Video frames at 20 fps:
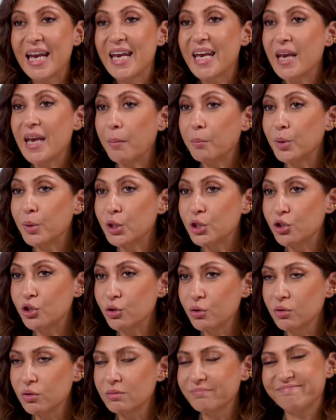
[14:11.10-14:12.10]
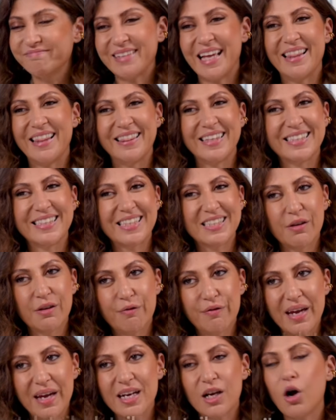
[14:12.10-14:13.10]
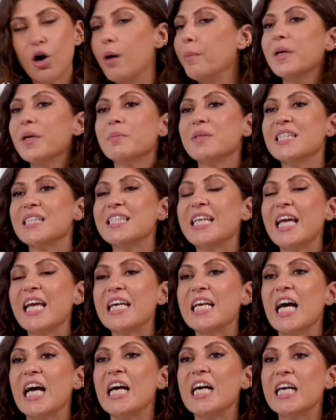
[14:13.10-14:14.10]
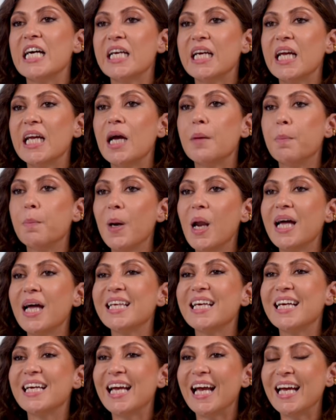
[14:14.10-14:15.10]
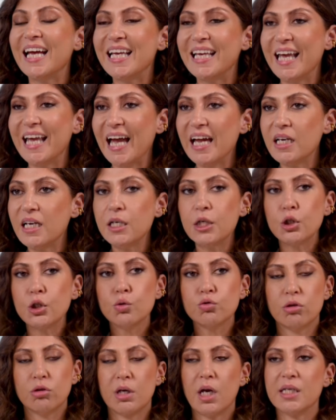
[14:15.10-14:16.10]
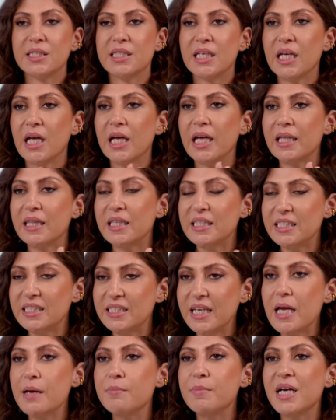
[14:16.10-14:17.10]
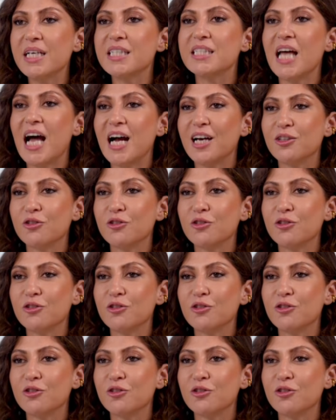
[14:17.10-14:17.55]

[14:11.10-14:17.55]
Number 2, and this is a very common mistake, reapplying again, utilizing the same exact